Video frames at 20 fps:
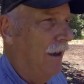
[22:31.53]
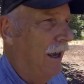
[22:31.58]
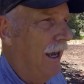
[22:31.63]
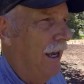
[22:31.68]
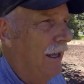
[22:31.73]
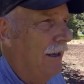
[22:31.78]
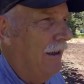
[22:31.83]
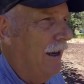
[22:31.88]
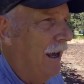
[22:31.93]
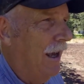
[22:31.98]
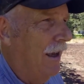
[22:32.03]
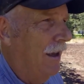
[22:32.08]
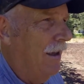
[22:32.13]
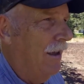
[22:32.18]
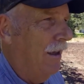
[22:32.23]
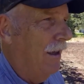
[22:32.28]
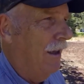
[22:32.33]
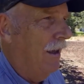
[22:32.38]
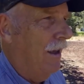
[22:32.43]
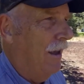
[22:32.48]
And
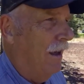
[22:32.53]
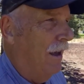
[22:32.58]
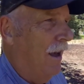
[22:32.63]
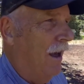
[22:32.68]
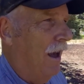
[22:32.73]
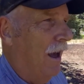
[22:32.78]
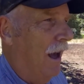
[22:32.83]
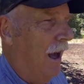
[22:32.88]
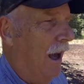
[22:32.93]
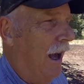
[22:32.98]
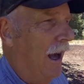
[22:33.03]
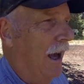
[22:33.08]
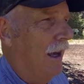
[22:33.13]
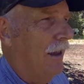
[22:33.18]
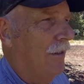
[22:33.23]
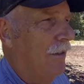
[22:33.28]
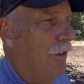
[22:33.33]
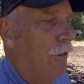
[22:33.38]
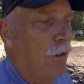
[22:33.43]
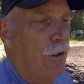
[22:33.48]

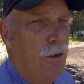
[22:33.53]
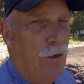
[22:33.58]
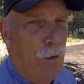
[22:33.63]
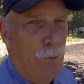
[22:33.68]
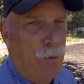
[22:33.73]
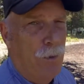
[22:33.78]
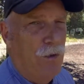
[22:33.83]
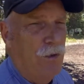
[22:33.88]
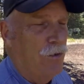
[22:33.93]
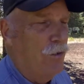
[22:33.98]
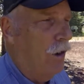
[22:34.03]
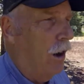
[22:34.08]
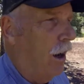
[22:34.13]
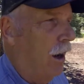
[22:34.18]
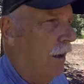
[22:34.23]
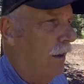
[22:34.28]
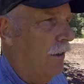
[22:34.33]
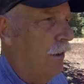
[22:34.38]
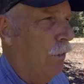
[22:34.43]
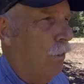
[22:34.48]
they're super
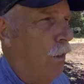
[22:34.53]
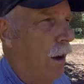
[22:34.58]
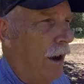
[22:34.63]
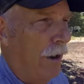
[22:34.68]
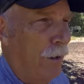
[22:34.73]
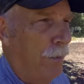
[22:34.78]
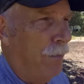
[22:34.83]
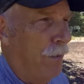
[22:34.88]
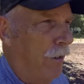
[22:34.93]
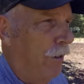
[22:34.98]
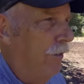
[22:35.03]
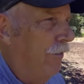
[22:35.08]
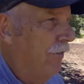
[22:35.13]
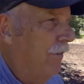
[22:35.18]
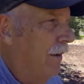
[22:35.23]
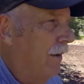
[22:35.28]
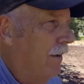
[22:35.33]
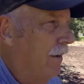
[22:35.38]
strong, they're waterproof,